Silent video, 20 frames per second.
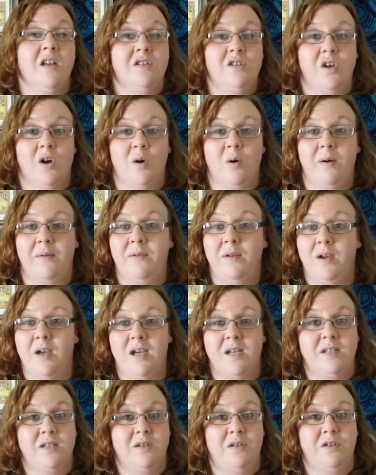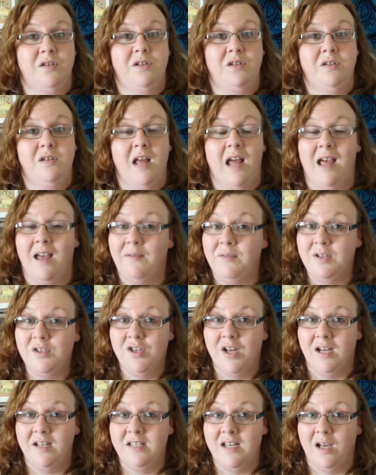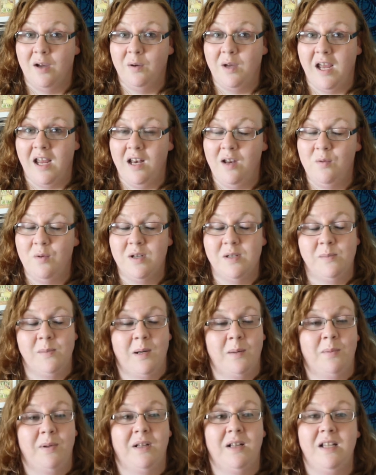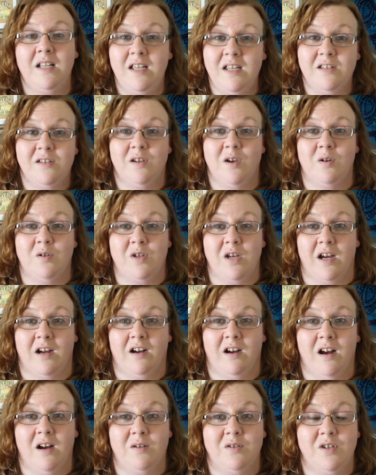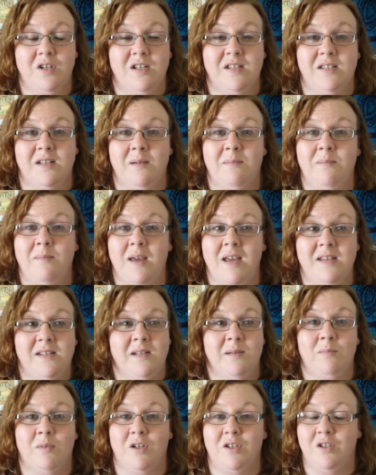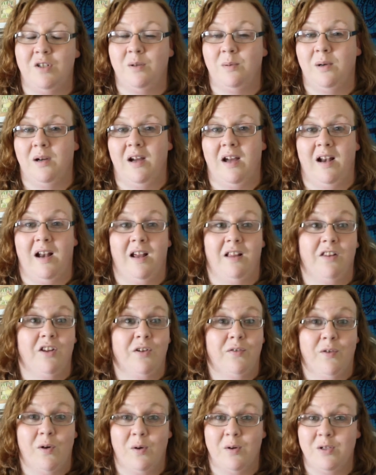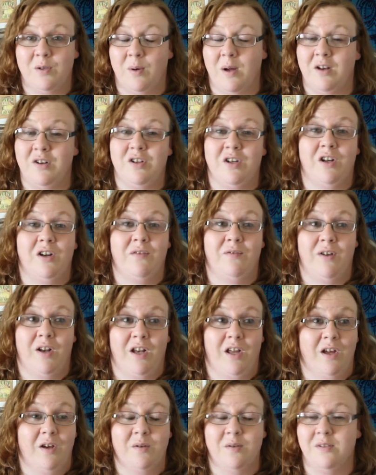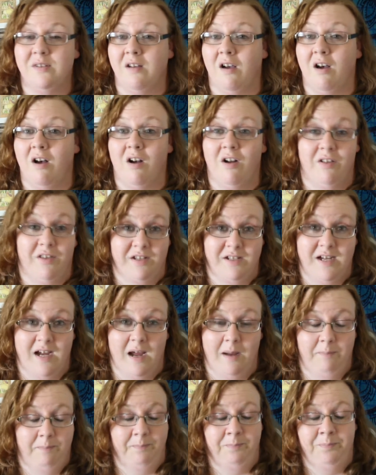So if you guys haven't checked out Katie Wismer, please go check her out. She is an amazing booktuber and I look forward to watching her videos all the time.